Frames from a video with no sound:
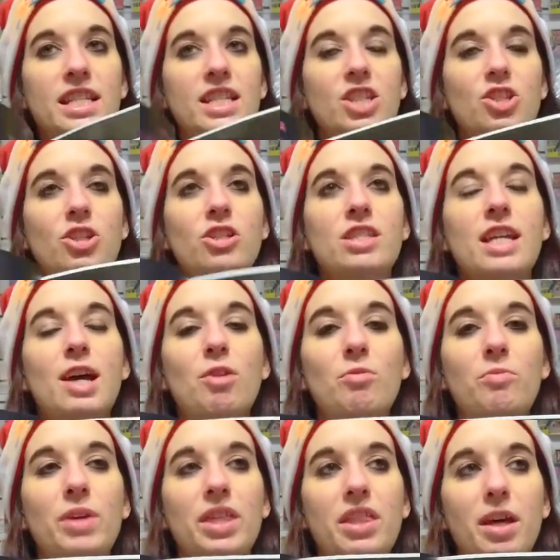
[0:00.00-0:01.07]
It starts out
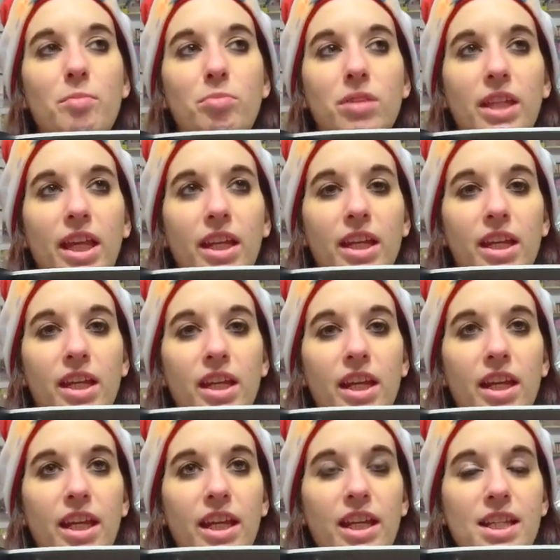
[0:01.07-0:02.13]
with a planet,
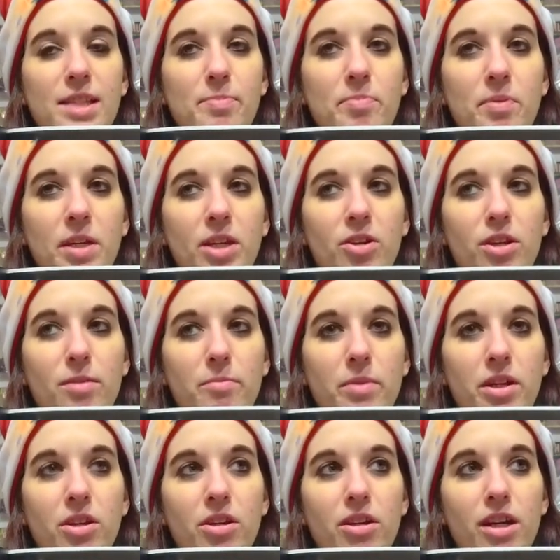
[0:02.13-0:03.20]
and it gets bigger and bigger,